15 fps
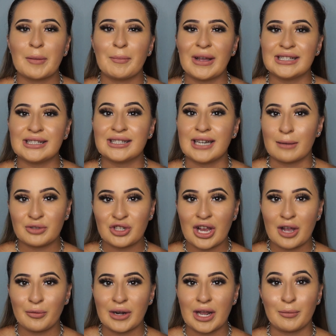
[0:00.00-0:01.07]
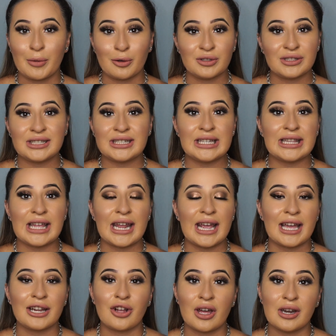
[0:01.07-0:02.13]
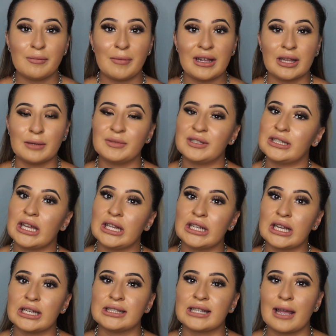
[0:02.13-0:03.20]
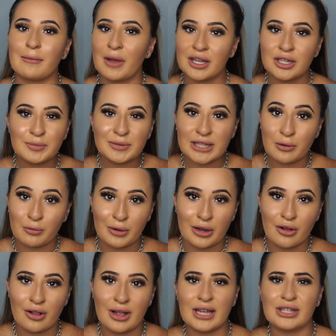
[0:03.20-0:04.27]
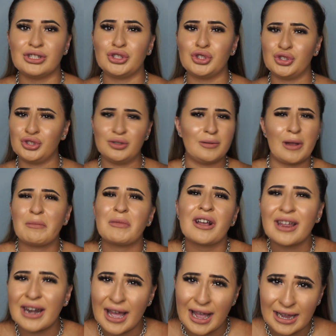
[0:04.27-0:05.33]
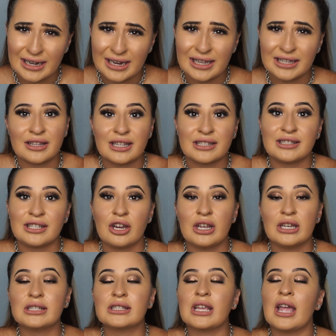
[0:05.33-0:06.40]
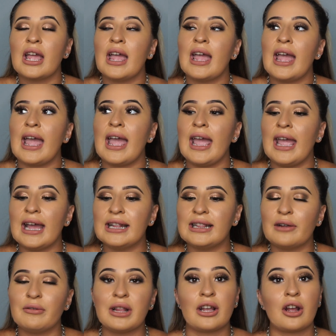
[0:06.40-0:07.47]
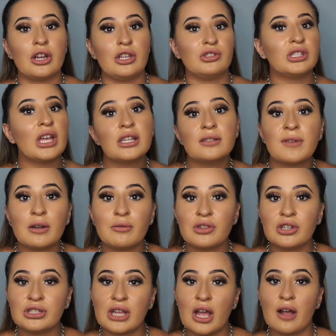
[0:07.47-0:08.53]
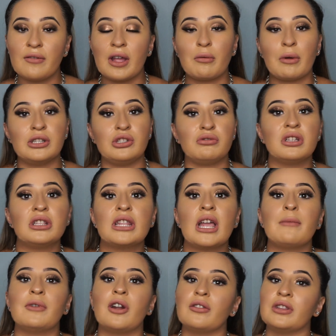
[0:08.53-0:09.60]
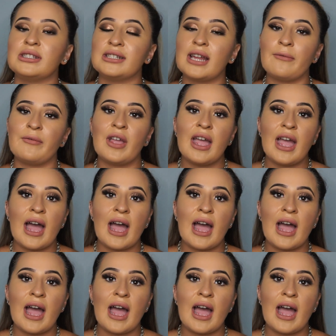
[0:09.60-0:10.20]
my Snapchat when I posted that I had gotten my lips done, because I'm 100% real. I'm not gonna hide it, not that serious. And they were like, are you satisfied with yourself? Like, why'd you get them and all this stuff?